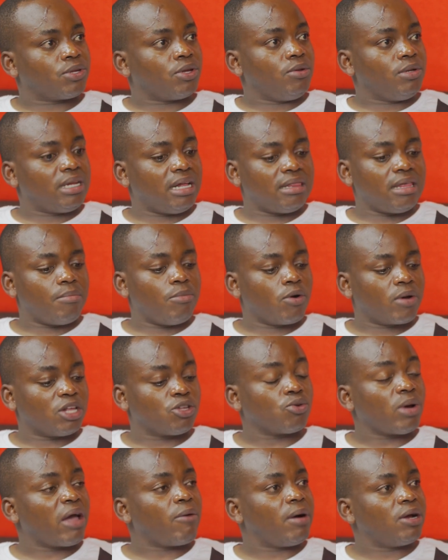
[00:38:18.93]
You tell them, okay,
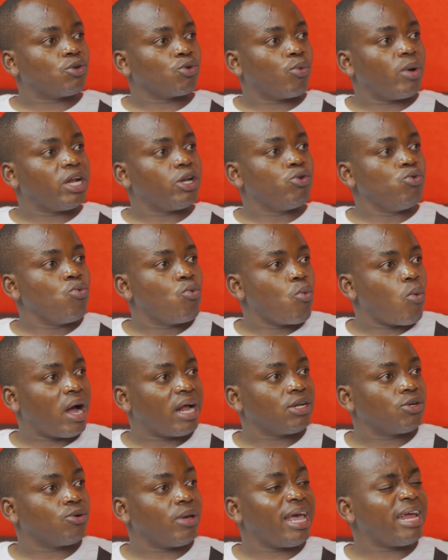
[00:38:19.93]
so I want to go and do 1,
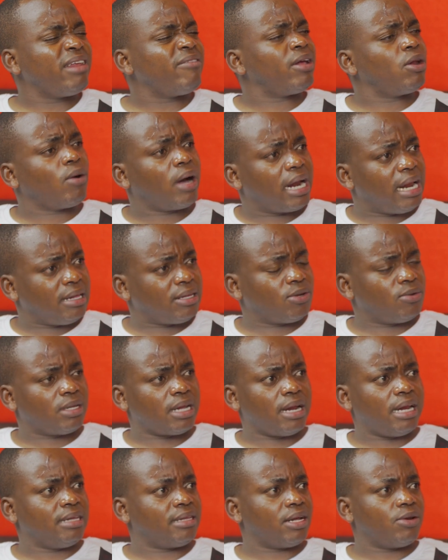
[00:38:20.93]
2. And even organizations
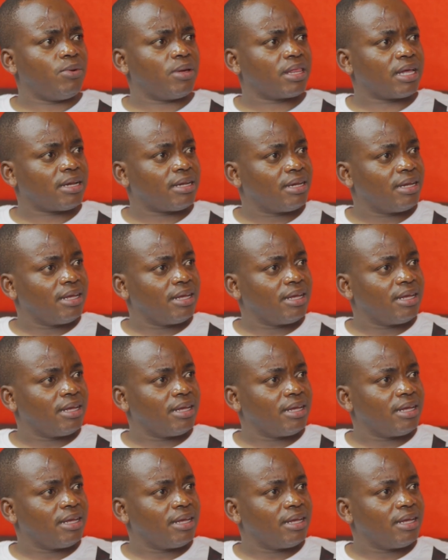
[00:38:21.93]
nowadays are doing that.